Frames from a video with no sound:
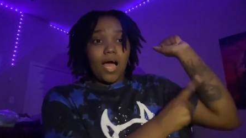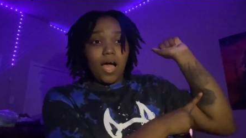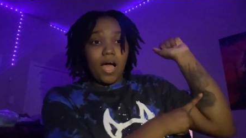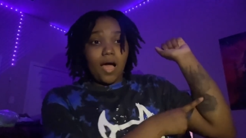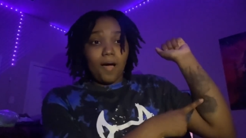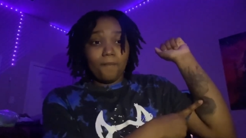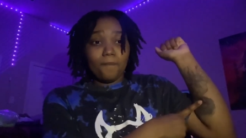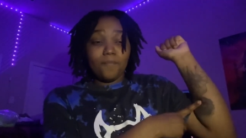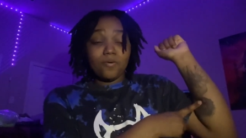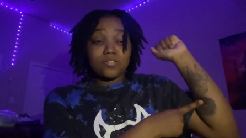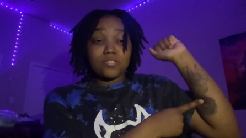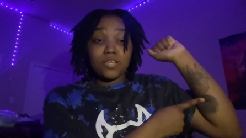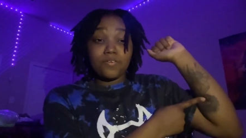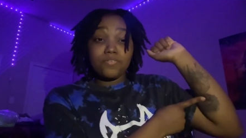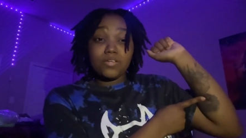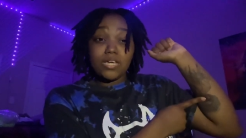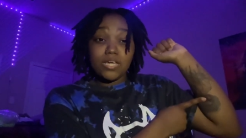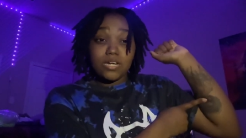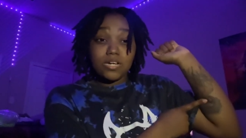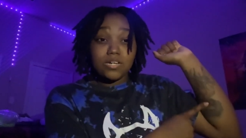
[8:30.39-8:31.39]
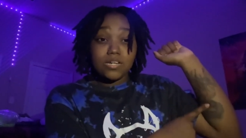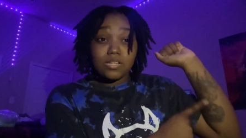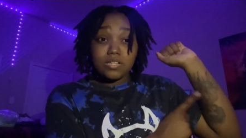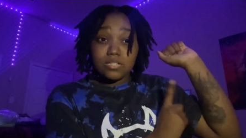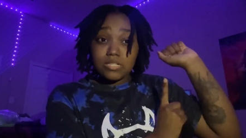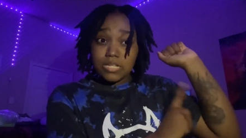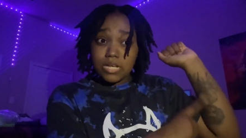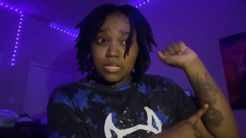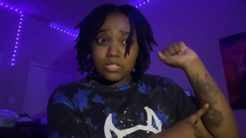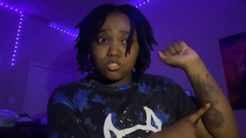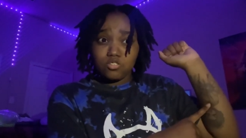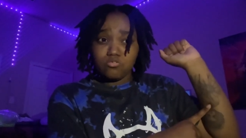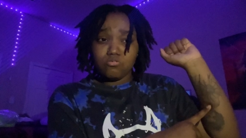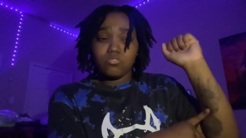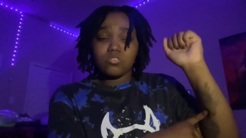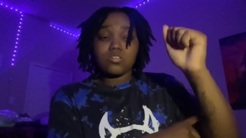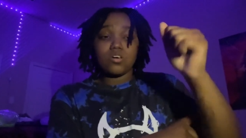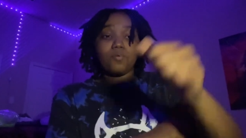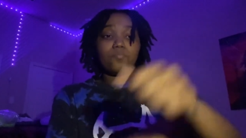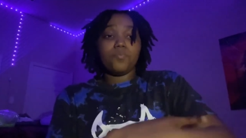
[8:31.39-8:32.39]
I'm um, most definitely getting another tattoo.
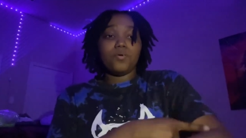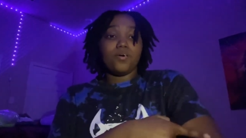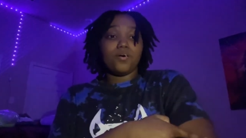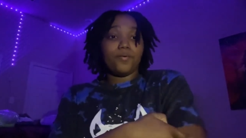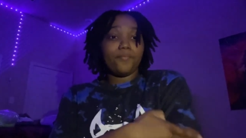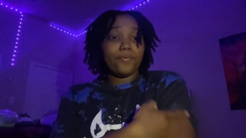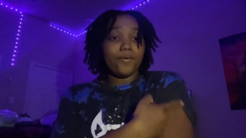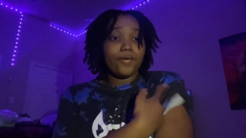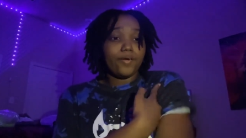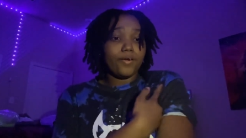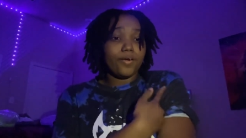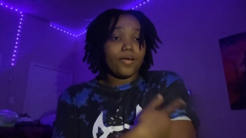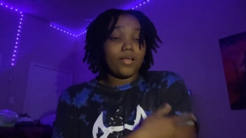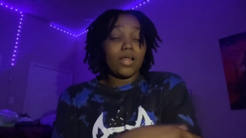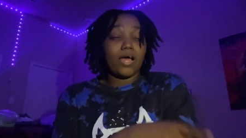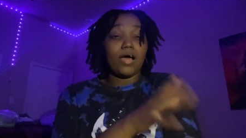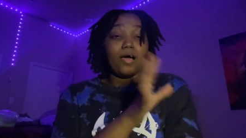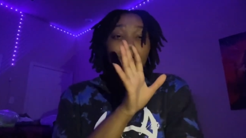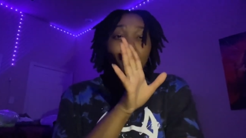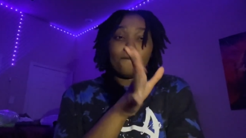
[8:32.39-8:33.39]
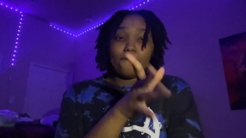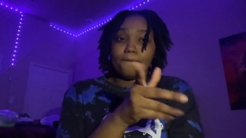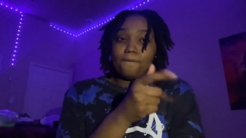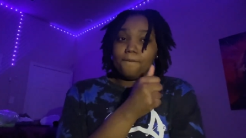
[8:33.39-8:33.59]
It's gonna be up here, and I'll